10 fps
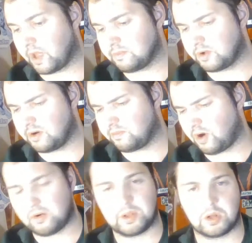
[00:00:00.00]
I'm going to
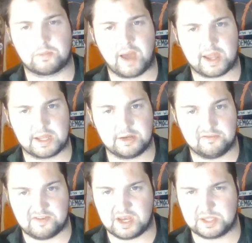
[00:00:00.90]
probably look back
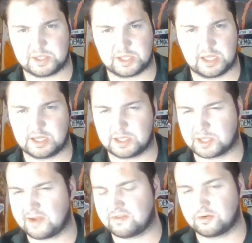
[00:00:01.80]
into Venice again,
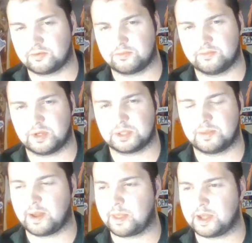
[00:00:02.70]
because I haven't heard
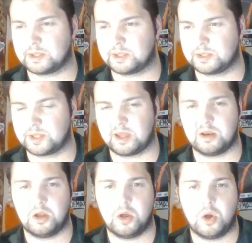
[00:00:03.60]
much about that since
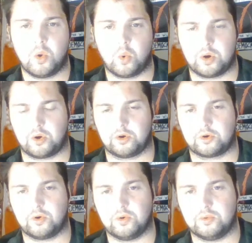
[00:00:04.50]
that one
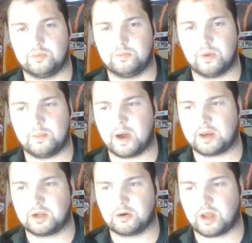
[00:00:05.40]
article
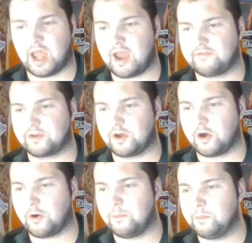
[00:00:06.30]
about a year and a half
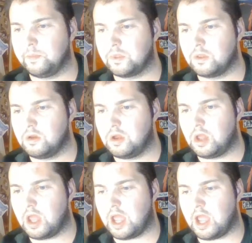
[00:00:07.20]
ago.
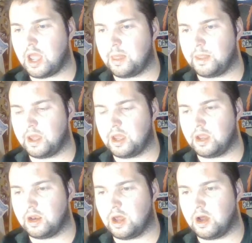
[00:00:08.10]
And
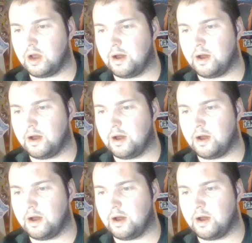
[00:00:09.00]
then